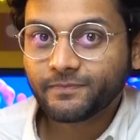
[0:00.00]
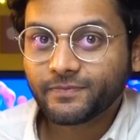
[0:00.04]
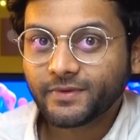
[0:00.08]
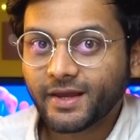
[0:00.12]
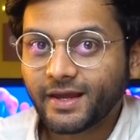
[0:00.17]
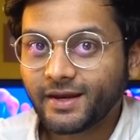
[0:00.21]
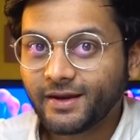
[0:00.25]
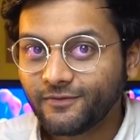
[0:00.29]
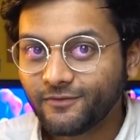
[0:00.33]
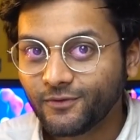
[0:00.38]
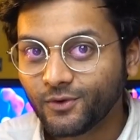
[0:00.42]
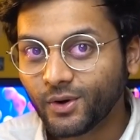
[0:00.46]

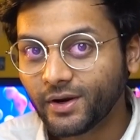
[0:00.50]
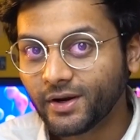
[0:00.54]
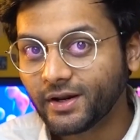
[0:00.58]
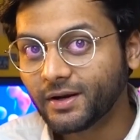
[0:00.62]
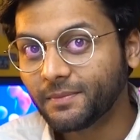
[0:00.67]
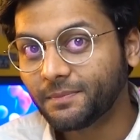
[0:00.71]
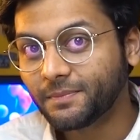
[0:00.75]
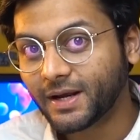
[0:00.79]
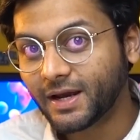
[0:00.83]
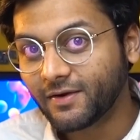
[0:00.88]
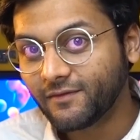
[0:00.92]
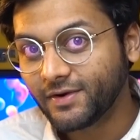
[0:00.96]
And if you're in a
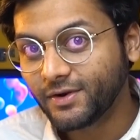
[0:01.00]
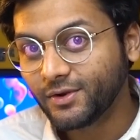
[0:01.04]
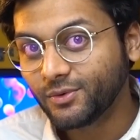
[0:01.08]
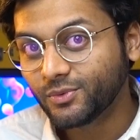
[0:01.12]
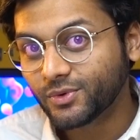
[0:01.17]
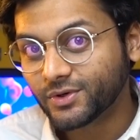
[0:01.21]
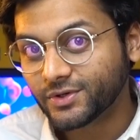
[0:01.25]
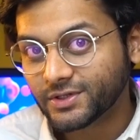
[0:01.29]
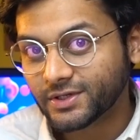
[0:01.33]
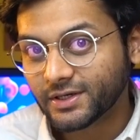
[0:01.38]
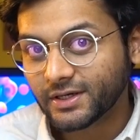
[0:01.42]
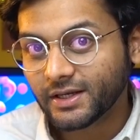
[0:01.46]
private
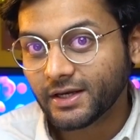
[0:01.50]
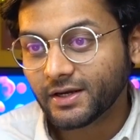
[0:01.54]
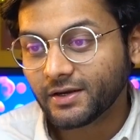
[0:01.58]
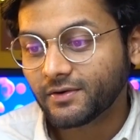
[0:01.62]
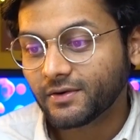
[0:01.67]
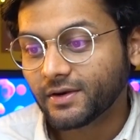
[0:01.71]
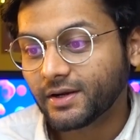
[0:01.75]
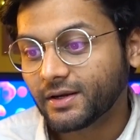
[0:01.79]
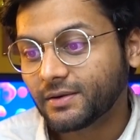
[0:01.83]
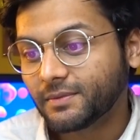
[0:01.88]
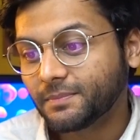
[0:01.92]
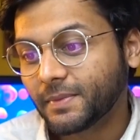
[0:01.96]
university,
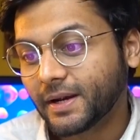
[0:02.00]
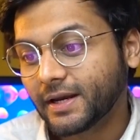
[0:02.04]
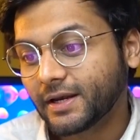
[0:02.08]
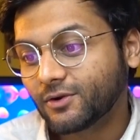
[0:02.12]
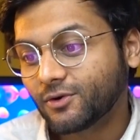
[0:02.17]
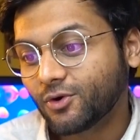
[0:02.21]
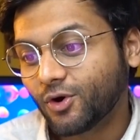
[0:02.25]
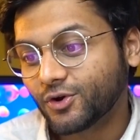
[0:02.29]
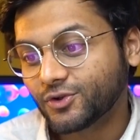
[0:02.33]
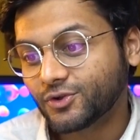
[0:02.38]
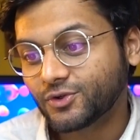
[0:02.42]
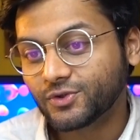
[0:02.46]
it might
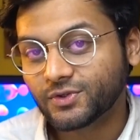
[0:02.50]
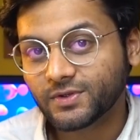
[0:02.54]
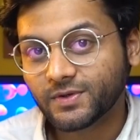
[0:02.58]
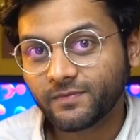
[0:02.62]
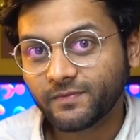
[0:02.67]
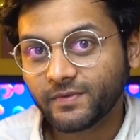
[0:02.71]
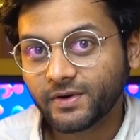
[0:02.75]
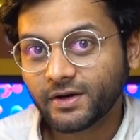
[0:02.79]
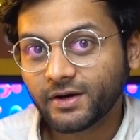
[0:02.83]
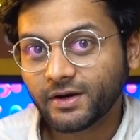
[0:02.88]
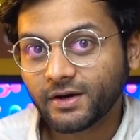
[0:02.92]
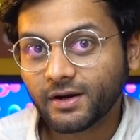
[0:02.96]
cost you
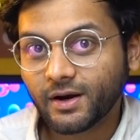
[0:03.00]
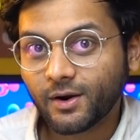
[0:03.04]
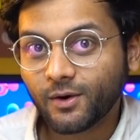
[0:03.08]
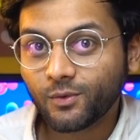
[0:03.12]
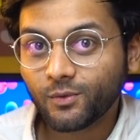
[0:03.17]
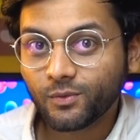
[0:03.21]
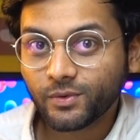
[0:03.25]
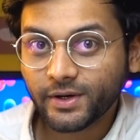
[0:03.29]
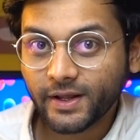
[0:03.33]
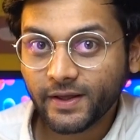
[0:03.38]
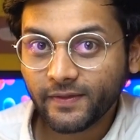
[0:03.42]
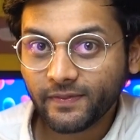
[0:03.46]
somewhere
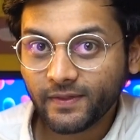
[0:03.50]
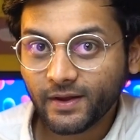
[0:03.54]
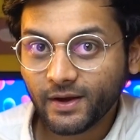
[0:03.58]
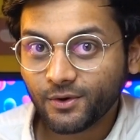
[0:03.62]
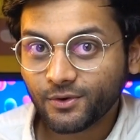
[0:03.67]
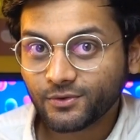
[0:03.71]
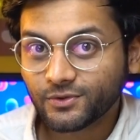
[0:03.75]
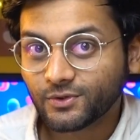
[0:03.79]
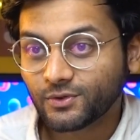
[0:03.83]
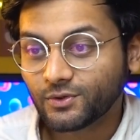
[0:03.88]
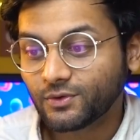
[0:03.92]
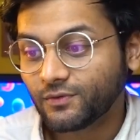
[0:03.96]
around
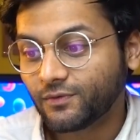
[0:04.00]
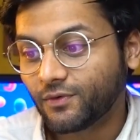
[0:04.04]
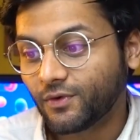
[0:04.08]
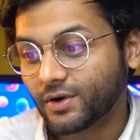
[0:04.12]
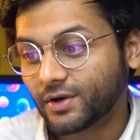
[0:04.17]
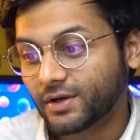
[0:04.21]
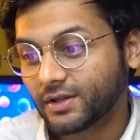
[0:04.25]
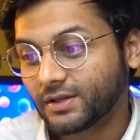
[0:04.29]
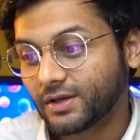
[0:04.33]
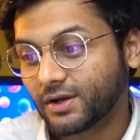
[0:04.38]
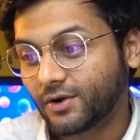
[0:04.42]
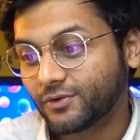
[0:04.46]
10,000 to
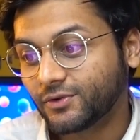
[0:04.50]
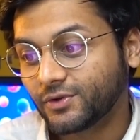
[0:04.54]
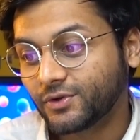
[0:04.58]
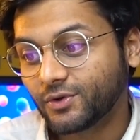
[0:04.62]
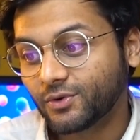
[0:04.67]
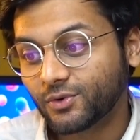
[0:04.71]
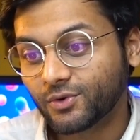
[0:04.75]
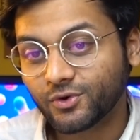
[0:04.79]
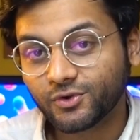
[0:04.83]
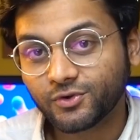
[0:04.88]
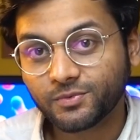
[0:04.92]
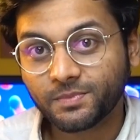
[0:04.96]
40,000
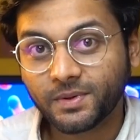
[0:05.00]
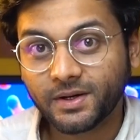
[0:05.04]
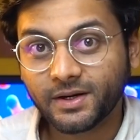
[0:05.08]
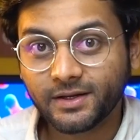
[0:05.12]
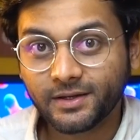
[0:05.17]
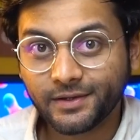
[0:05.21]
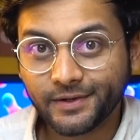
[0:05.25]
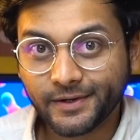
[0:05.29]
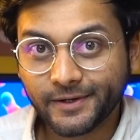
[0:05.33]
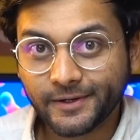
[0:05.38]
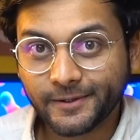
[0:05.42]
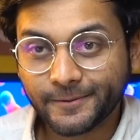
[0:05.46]
euros per
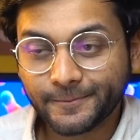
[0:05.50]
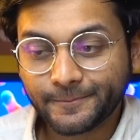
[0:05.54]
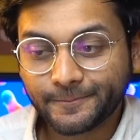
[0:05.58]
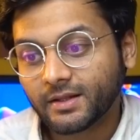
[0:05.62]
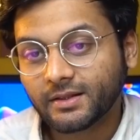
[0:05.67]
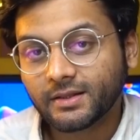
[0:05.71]
year.